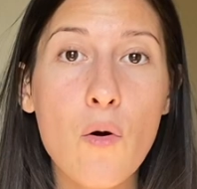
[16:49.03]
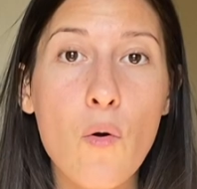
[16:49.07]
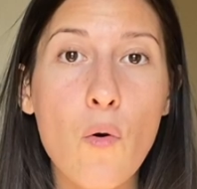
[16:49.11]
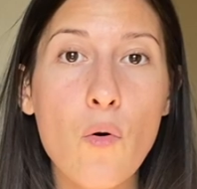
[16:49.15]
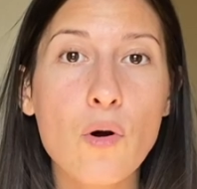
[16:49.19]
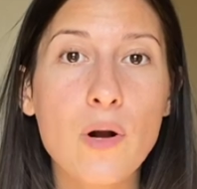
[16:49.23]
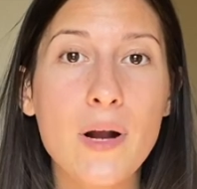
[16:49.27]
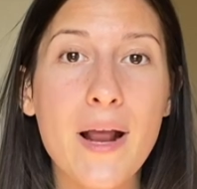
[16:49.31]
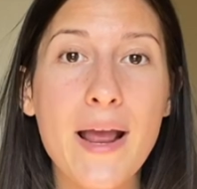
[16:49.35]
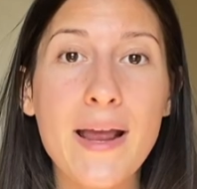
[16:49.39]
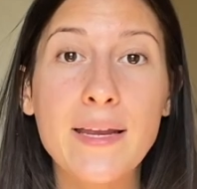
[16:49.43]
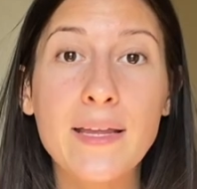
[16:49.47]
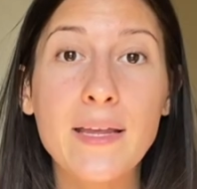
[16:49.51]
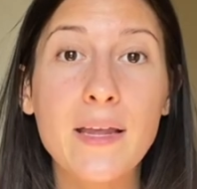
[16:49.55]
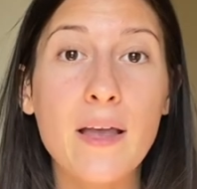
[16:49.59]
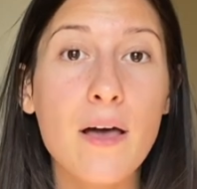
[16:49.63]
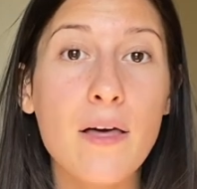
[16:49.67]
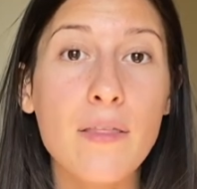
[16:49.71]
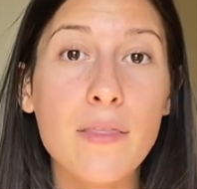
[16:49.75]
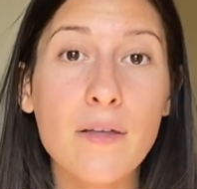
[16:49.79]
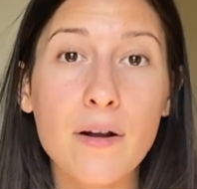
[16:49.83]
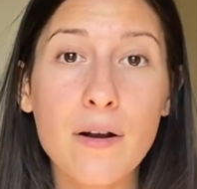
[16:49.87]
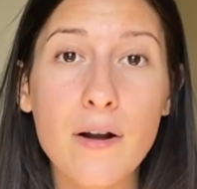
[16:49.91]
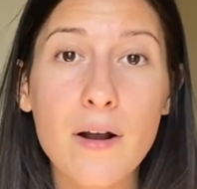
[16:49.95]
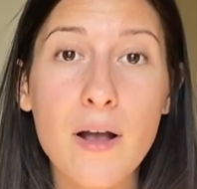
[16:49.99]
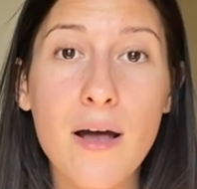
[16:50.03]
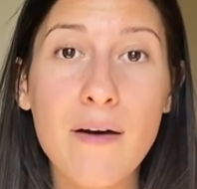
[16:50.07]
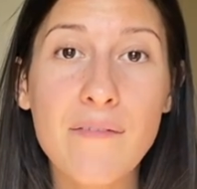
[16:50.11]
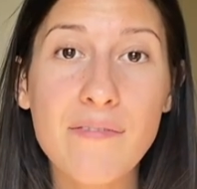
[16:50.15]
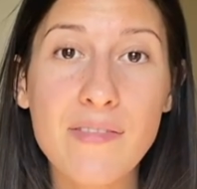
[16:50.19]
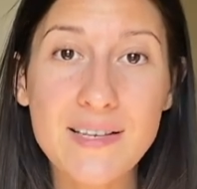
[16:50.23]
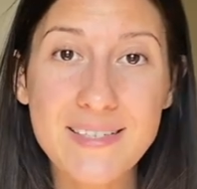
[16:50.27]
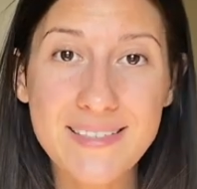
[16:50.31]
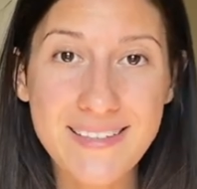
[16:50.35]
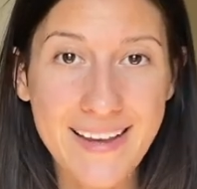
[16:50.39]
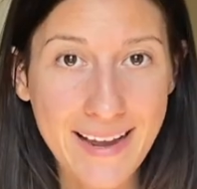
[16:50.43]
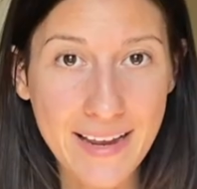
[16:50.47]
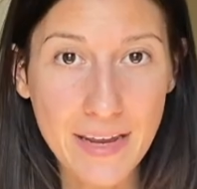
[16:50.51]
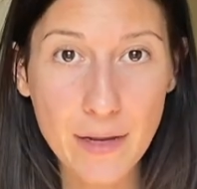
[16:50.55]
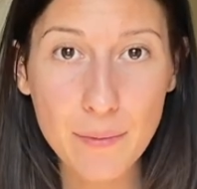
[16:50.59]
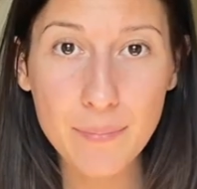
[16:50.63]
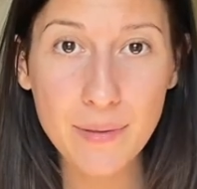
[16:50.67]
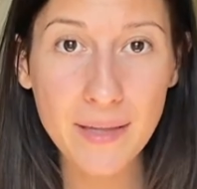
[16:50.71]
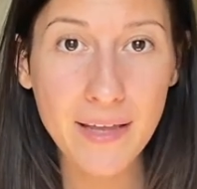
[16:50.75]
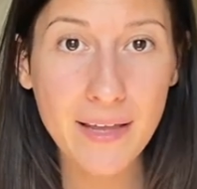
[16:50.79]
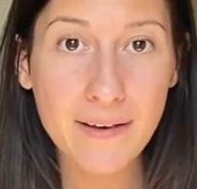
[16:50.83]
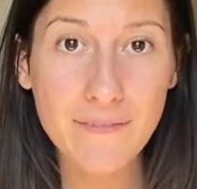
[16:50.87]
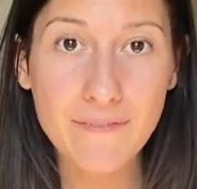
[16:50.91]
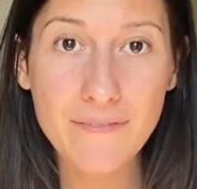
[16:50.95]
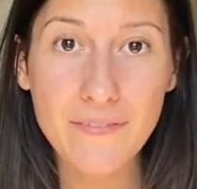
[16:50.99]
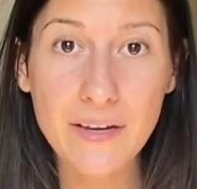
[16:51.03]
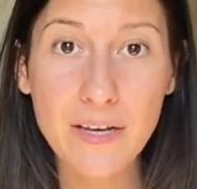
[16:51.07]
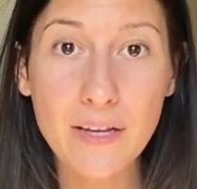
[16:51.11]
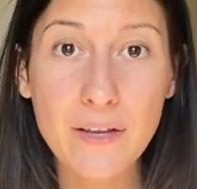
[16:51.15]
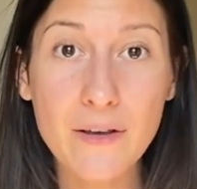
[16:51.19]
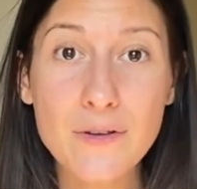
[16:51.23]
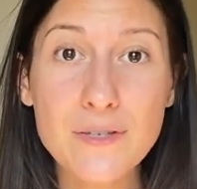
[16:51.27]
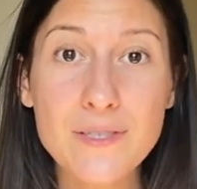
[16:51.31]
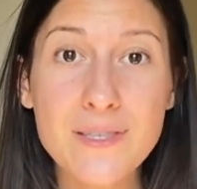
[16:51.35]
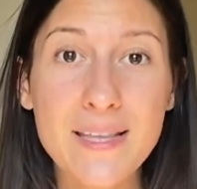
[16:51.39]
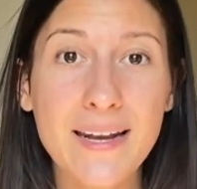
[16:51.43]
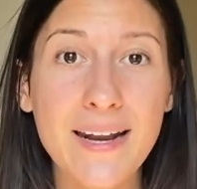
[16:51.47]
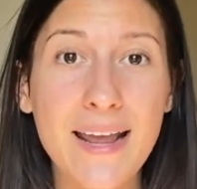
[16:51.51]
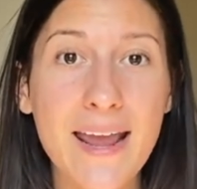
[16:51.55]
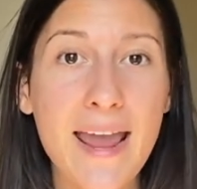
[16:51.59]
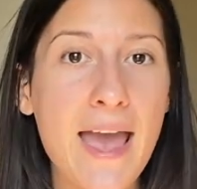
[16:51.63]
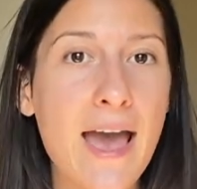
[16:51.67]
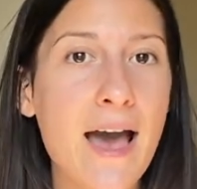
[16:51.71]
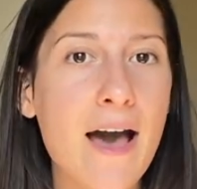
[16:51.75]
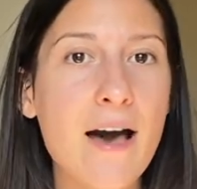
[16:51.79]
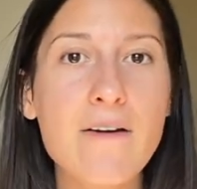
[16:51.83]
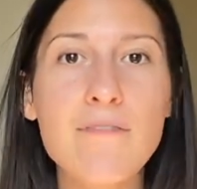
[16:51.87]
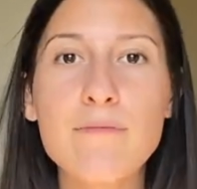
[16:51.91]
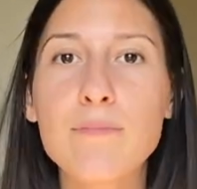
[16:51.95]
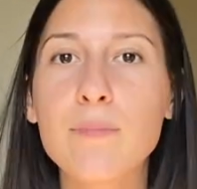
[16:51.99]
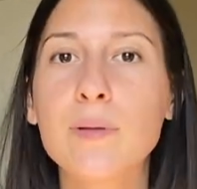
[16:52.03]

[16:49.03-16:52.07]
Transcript: or any other of the diet plan videos that I have,